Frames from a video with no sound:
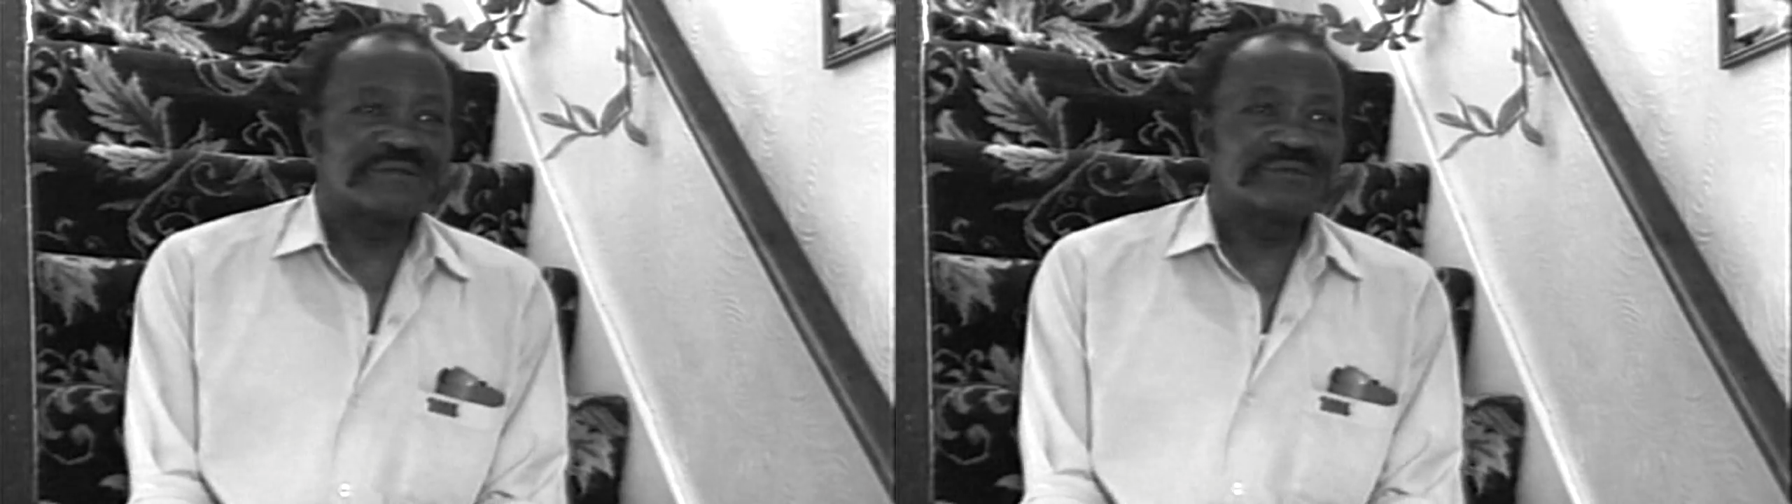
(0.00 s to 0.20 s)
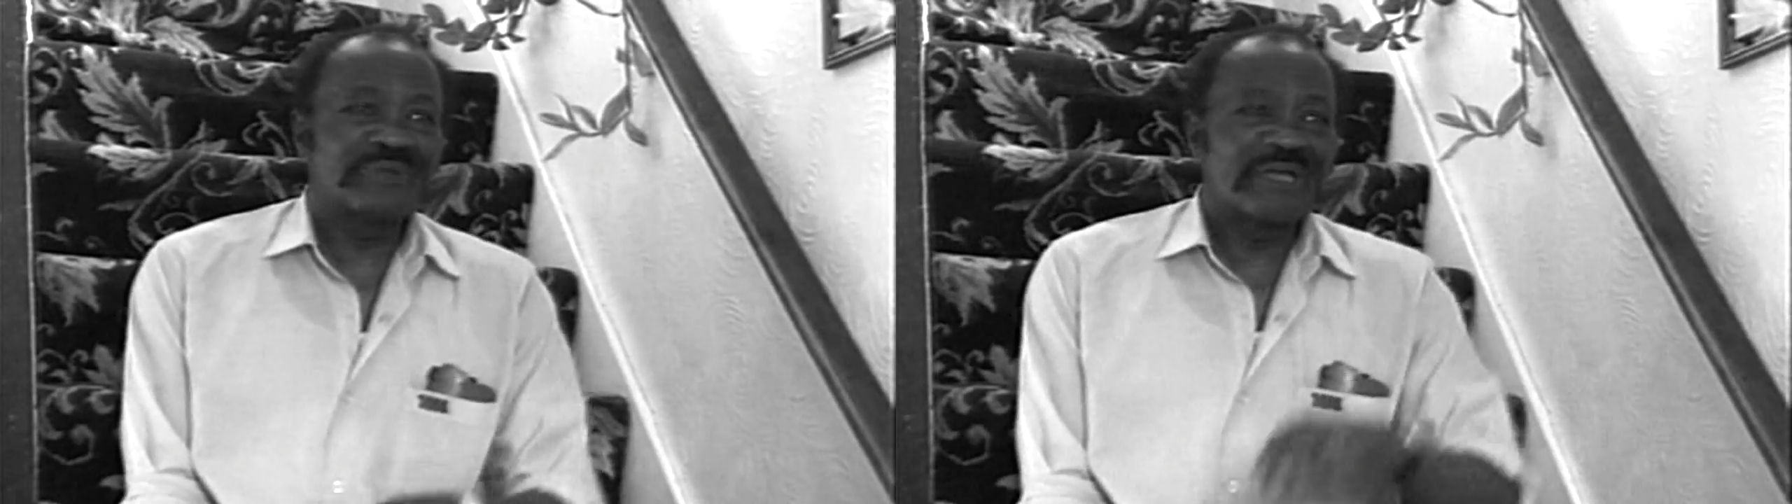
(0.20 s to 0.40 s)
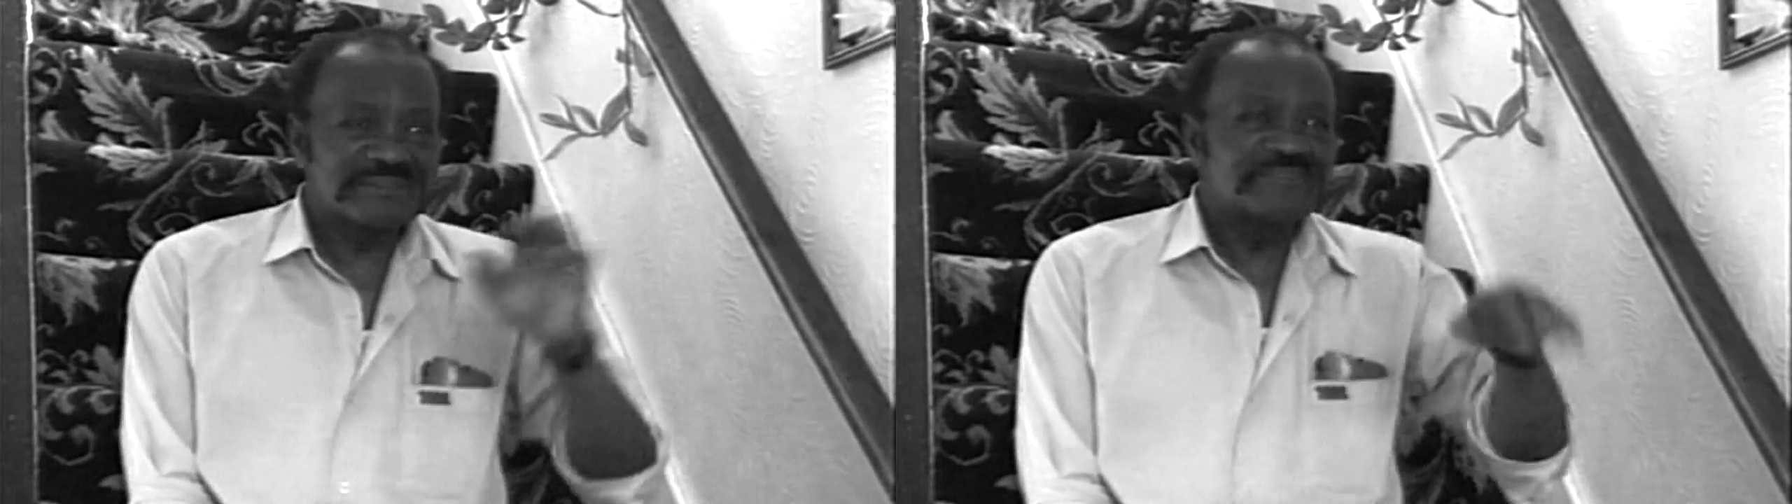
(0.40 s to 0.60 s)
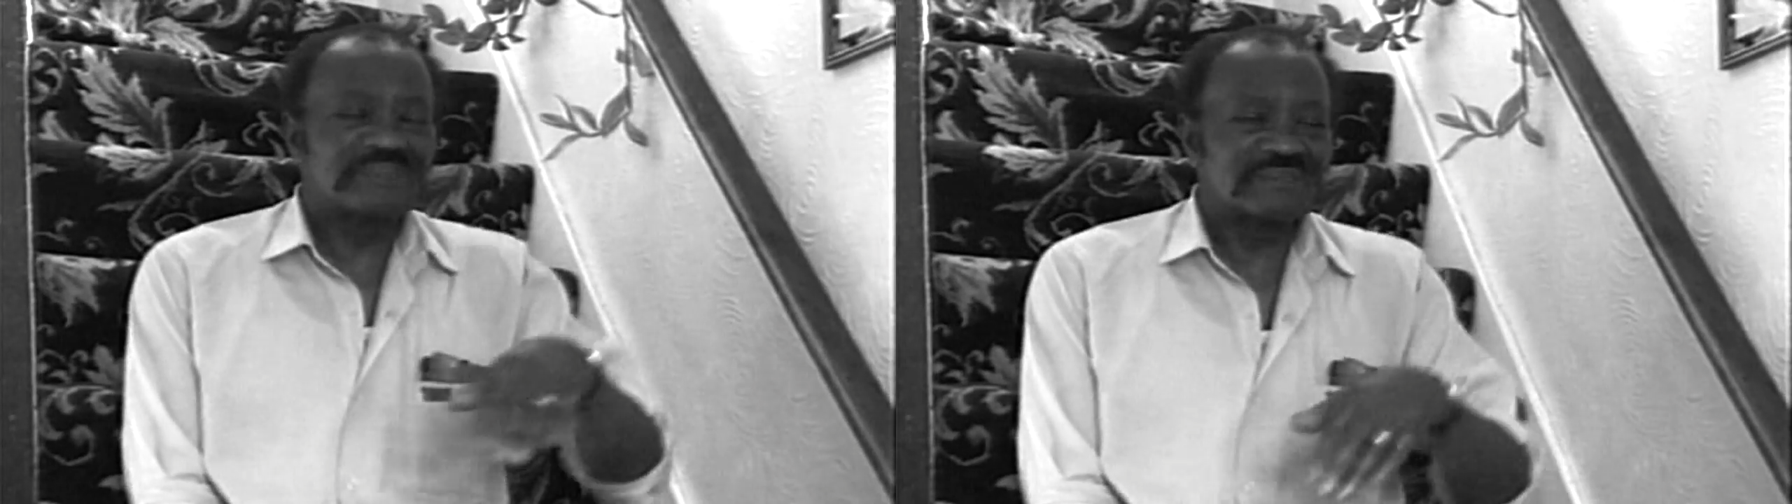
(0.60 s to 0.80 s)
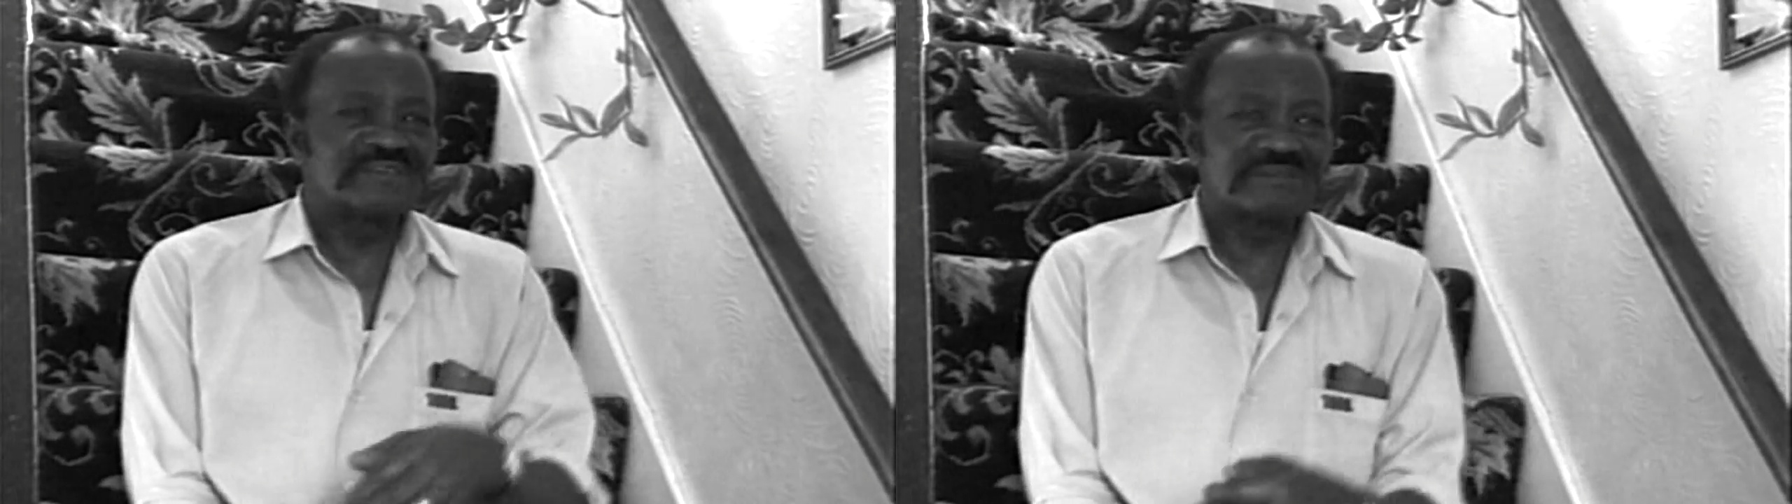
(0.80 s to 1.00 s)
of the main
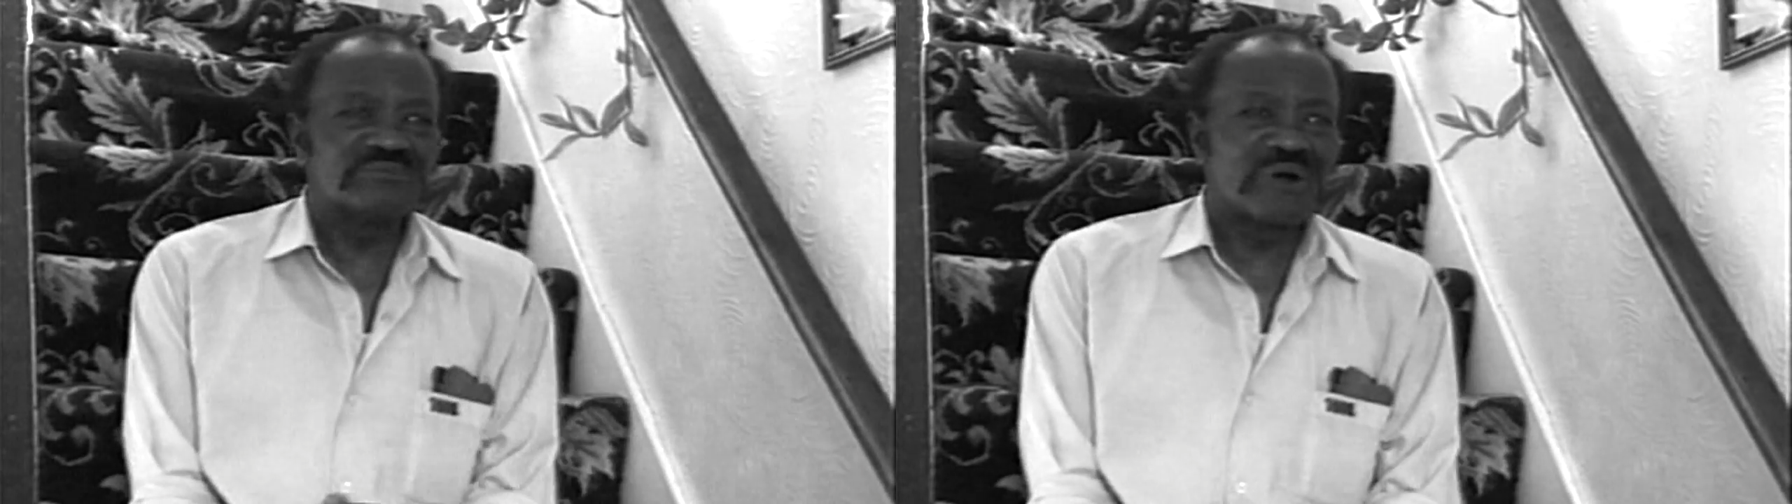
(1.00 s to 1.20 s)
things in